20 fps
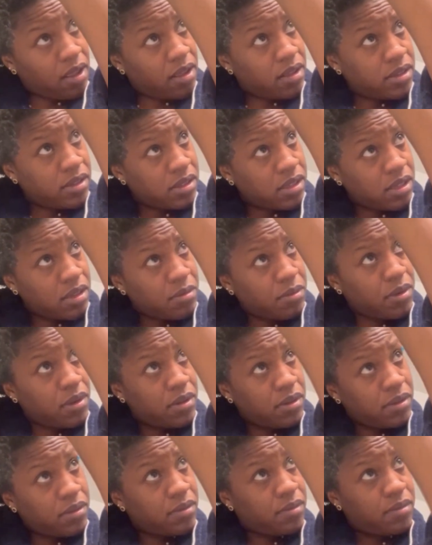skip on.
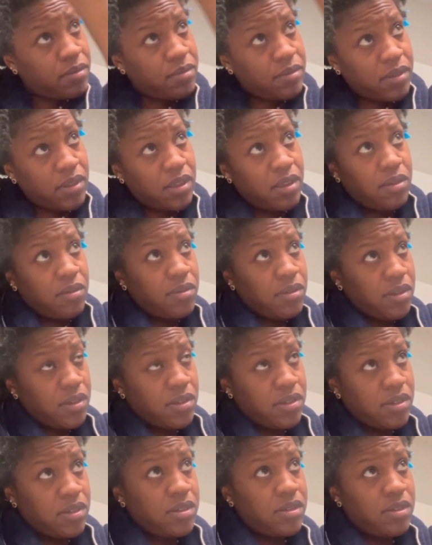You really
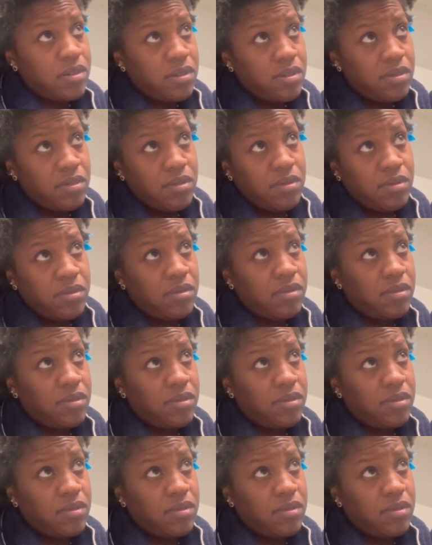shouldn't do